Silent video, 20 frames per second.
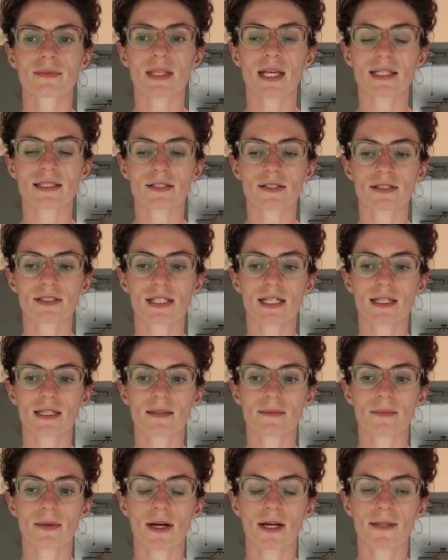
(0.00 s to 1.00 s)
That's our
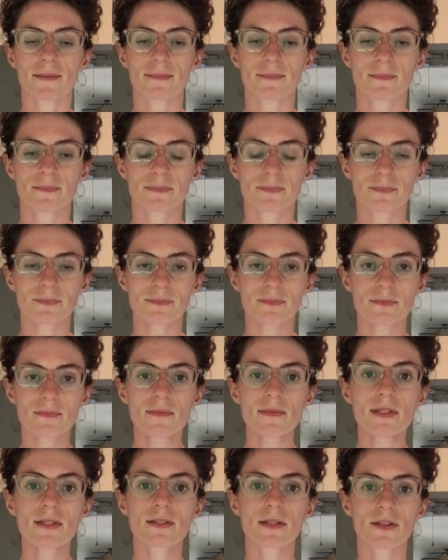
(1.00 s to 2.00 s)
second part.
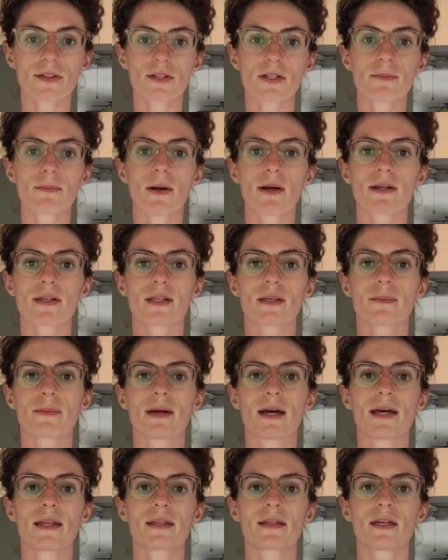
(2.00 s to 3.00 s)
The third part of the
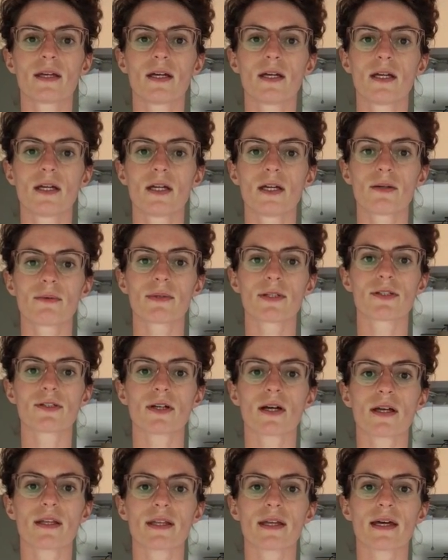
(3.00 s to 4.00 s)
breath, we
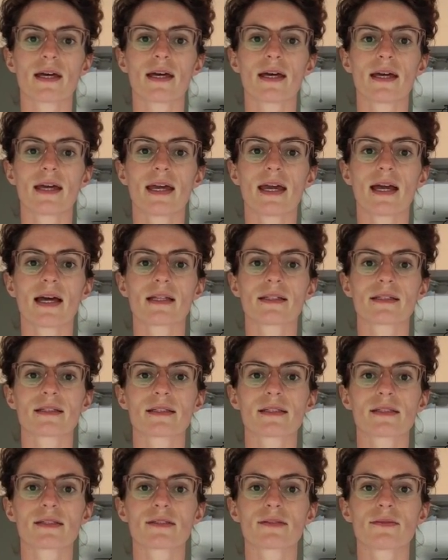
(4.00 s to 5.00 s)
draw the
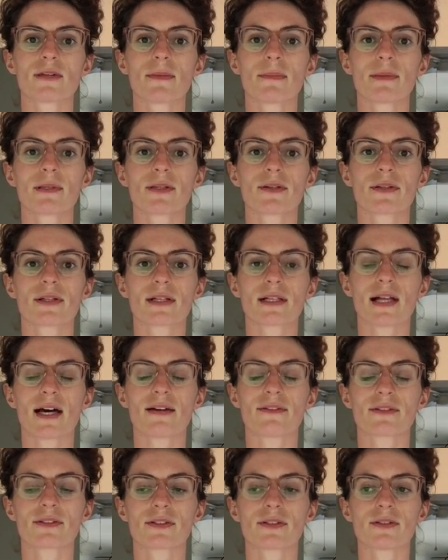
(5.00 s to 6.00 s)
hands right below the
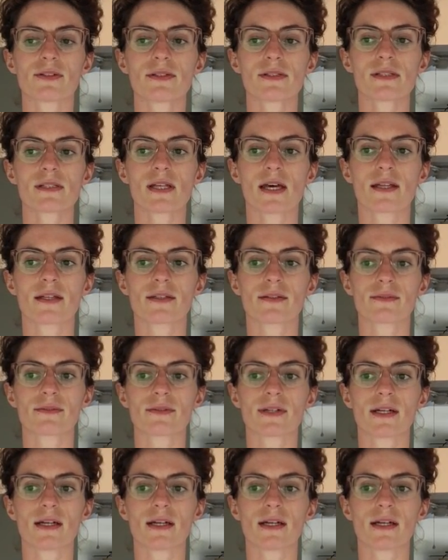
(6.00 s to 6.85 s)
clavicles on the